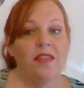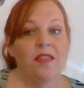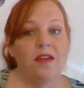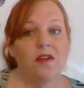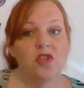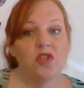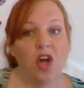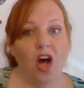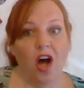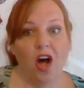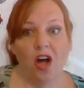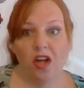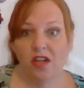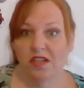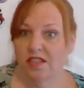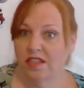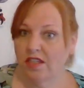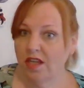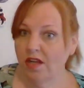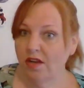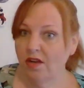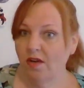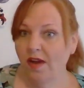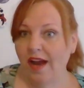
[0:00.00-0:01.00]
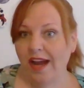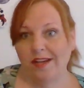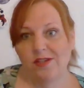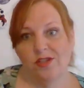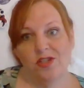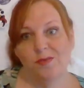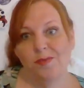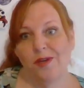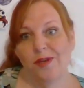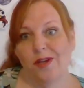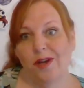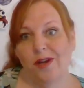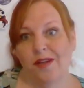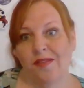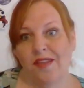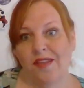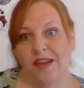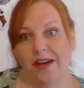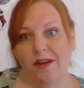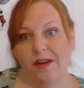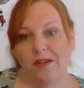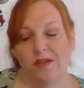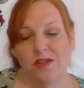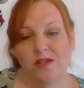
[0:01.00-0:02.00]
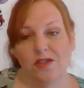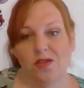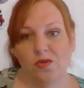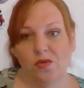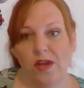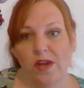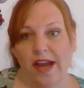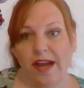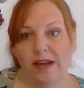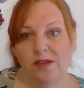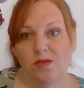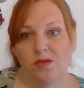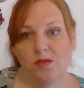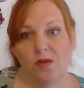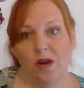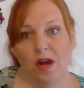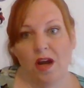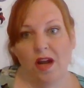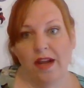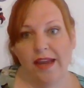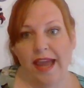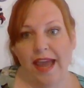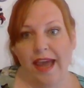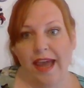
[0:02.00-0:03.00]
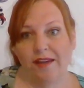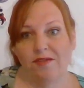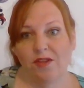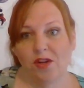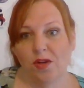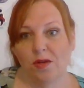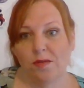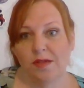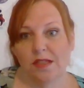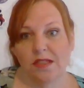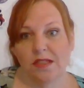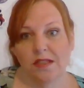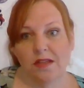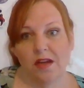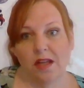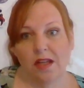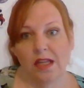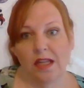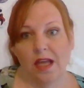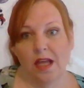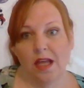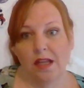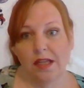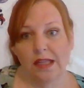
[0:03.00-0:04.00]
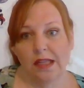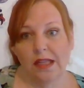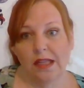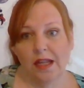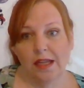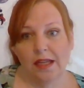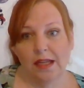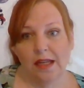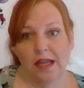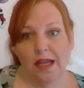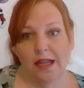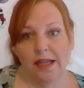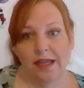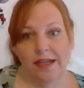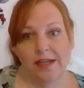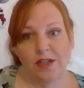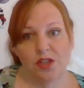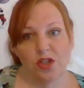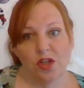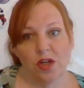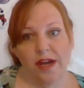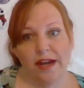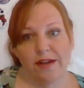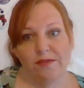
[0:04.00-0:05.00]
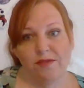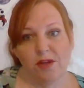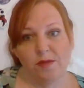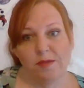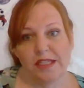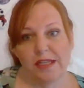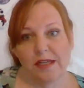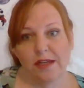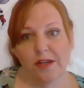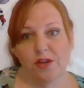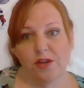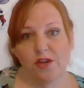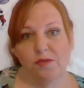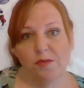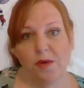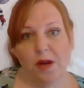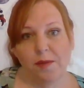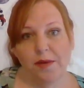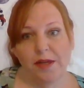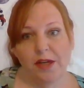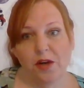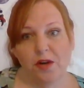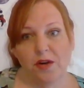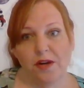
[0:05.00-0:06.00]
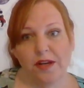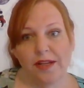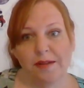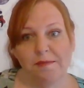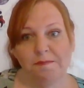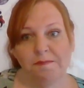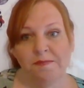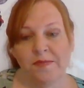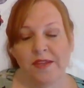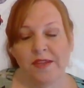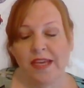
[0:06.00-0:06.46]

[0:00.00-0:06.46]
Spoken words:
There's also, I just put on there the Schoolhouse Rock adverbs. It's called Lolly, Lolly, Lolly, Get Your Adverbs Here. You probably heard it.